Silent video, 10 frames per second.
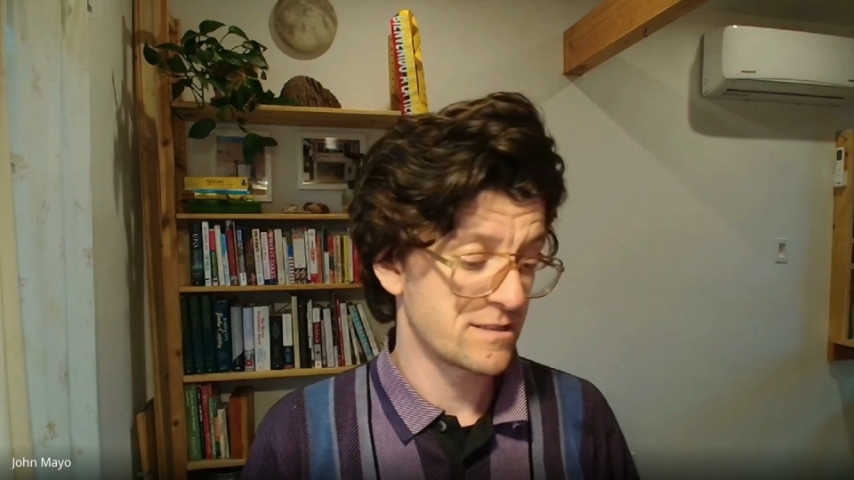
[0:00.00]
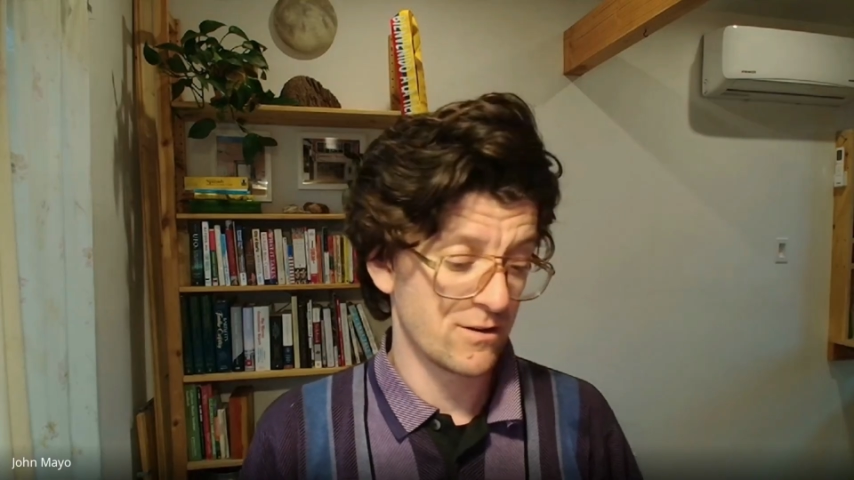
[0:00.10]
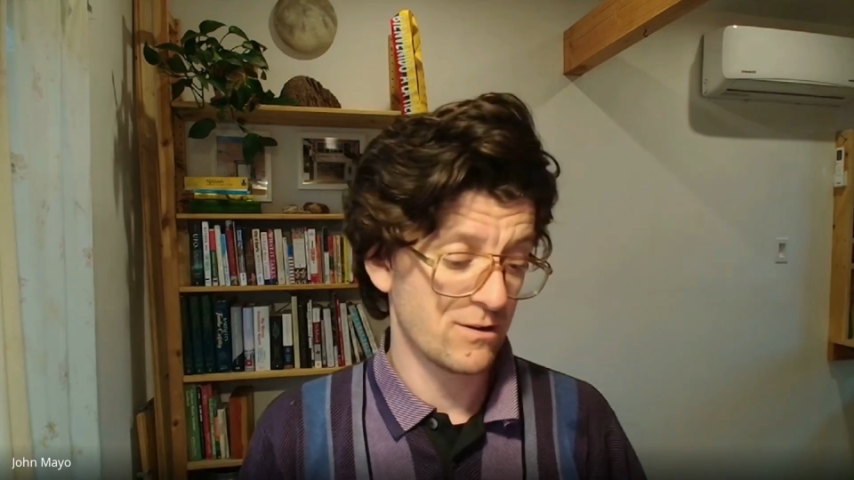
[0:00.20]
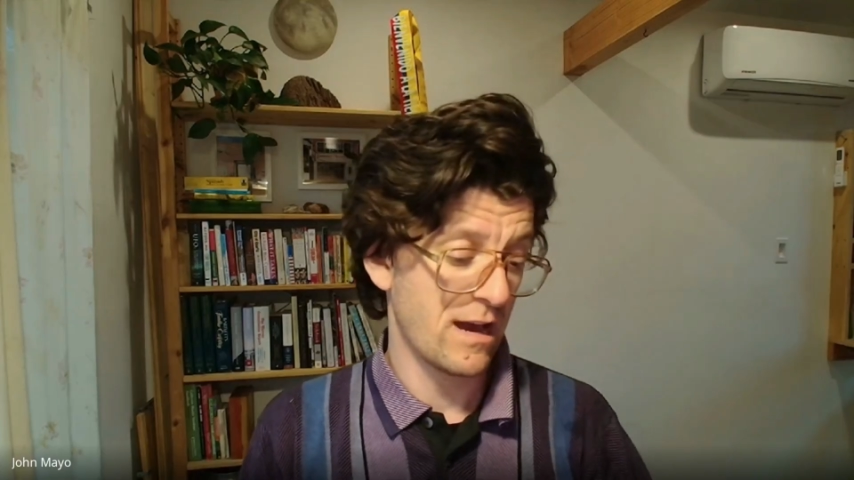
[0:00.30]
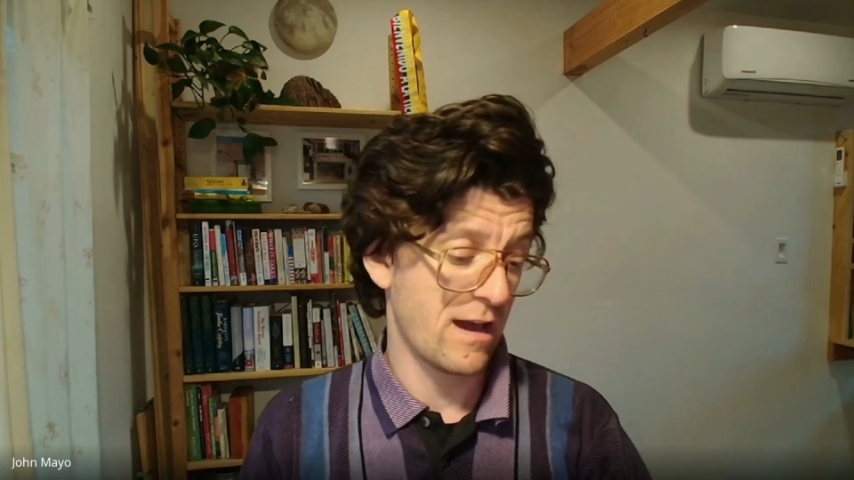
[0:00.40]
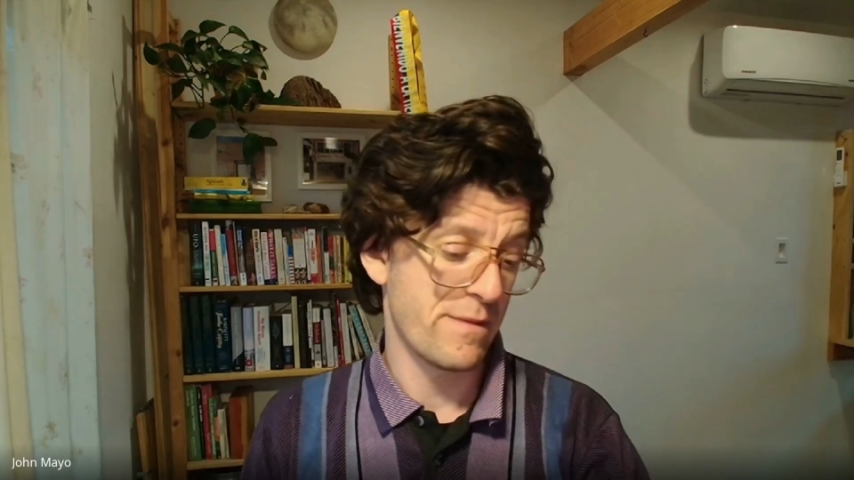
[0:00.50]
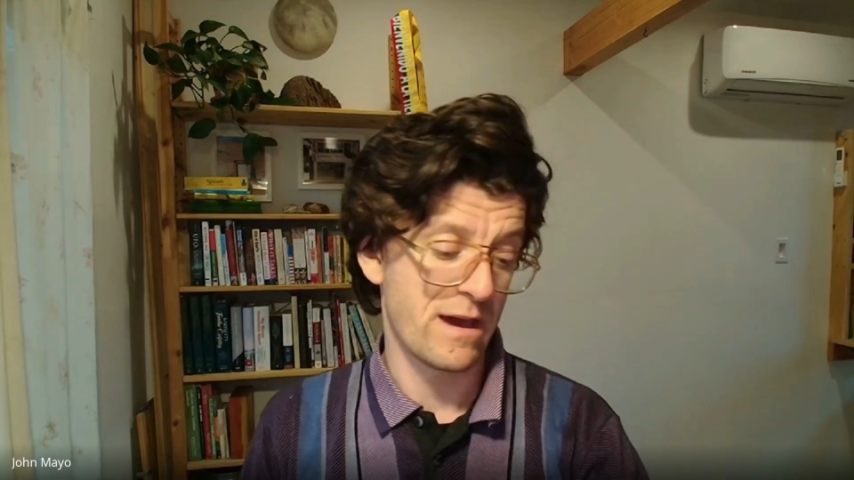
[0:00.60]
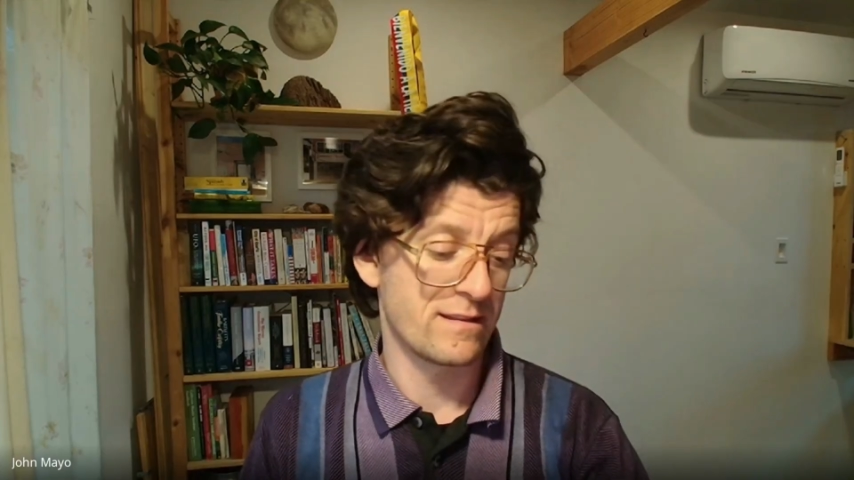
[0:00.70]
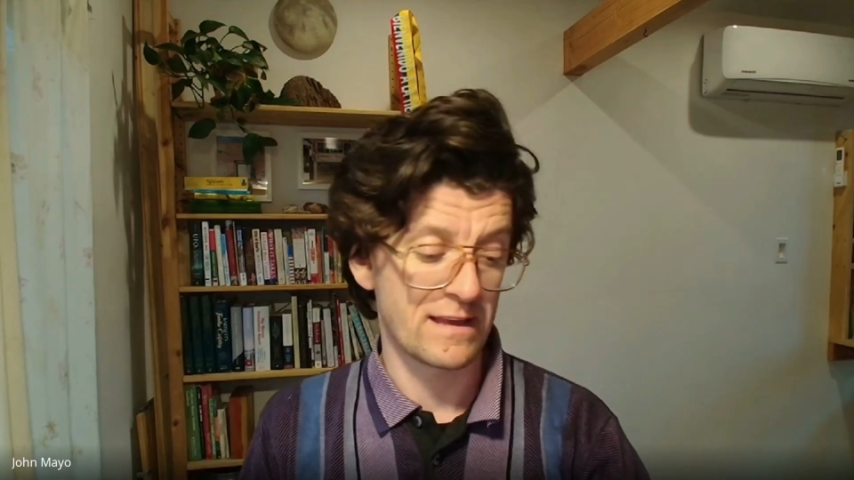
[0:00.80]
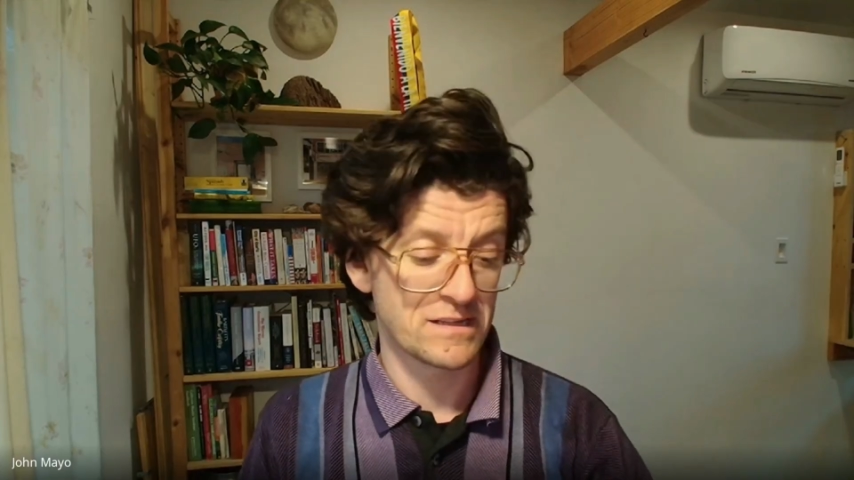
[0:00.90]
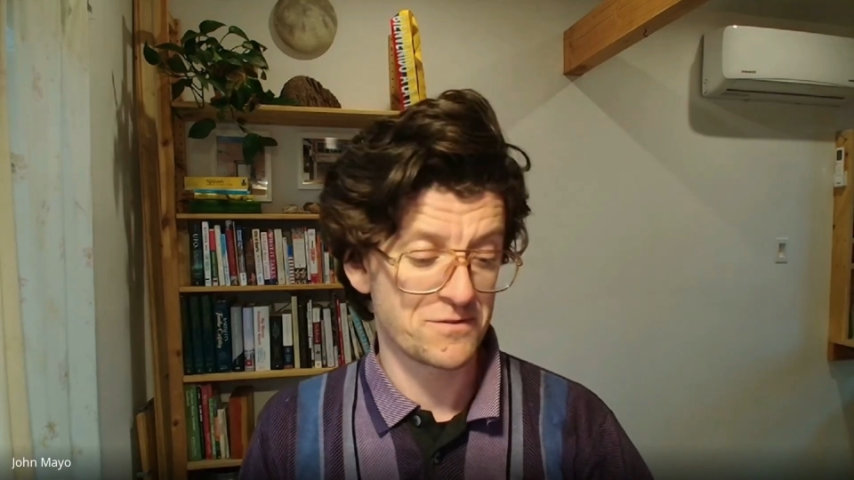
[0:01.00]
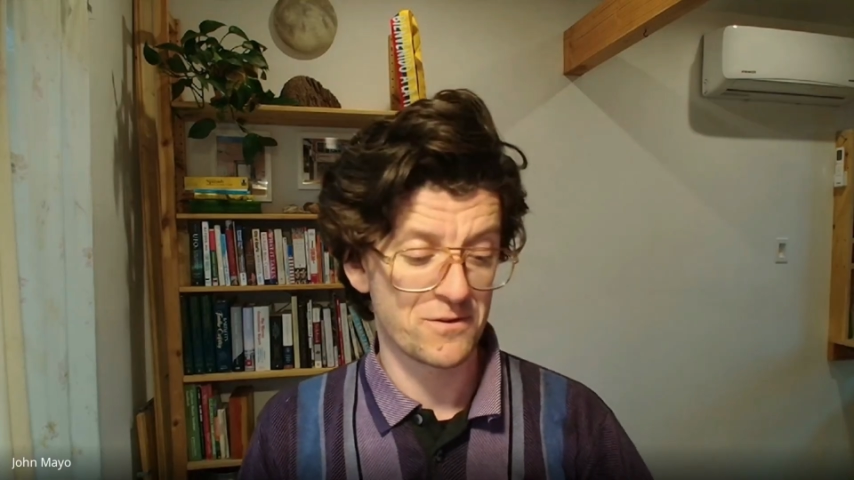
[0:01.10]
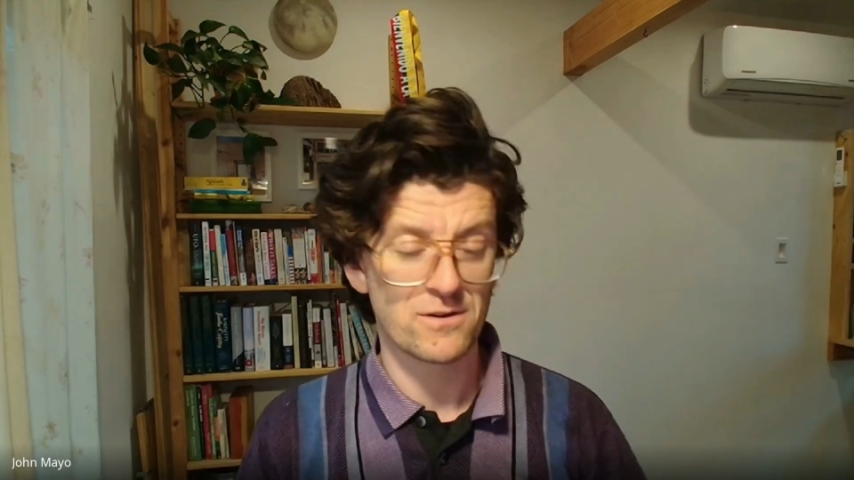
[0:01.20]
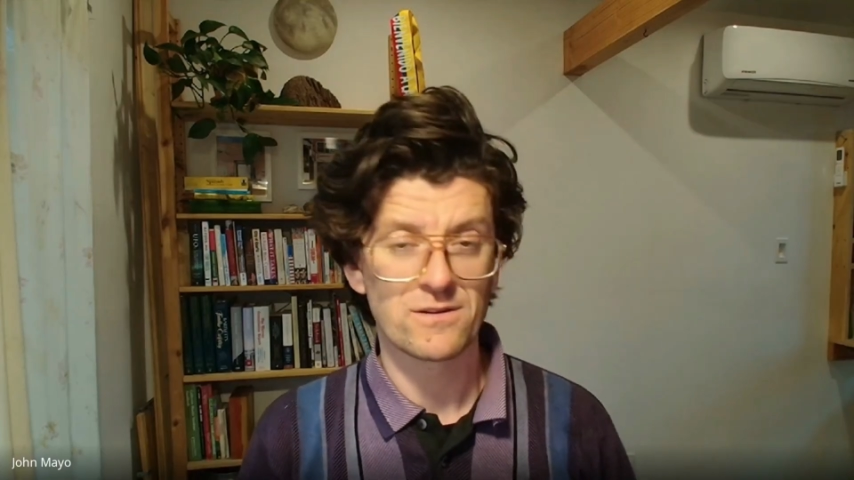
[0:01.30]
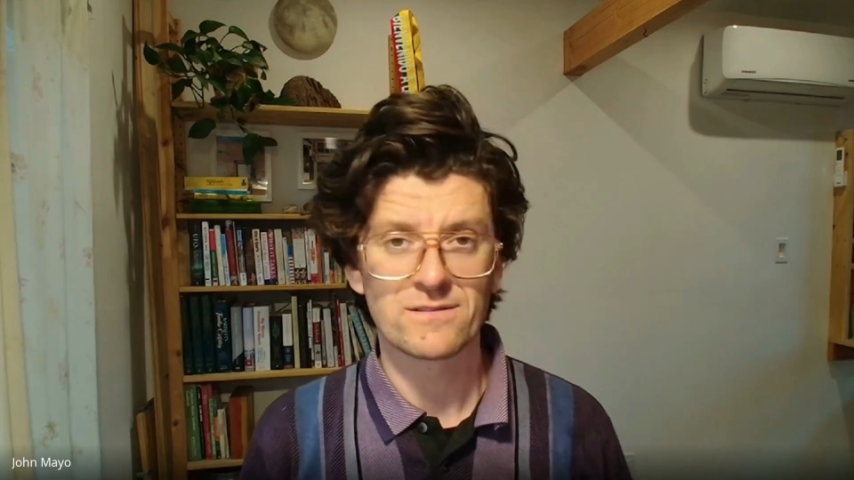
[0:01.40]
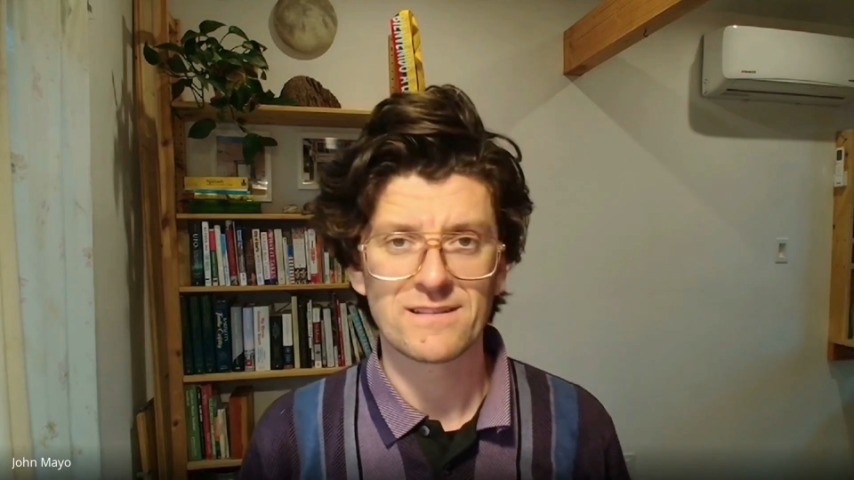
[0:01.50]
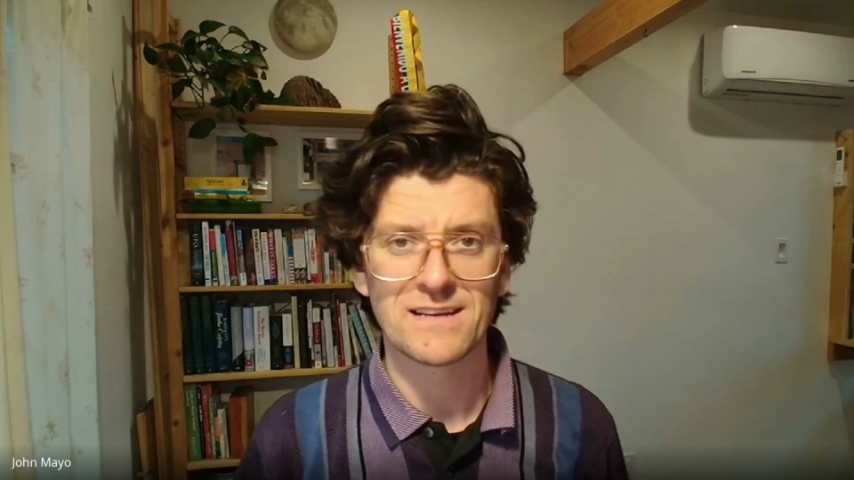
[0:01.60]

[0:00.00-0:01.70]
Okay, man. Thanks for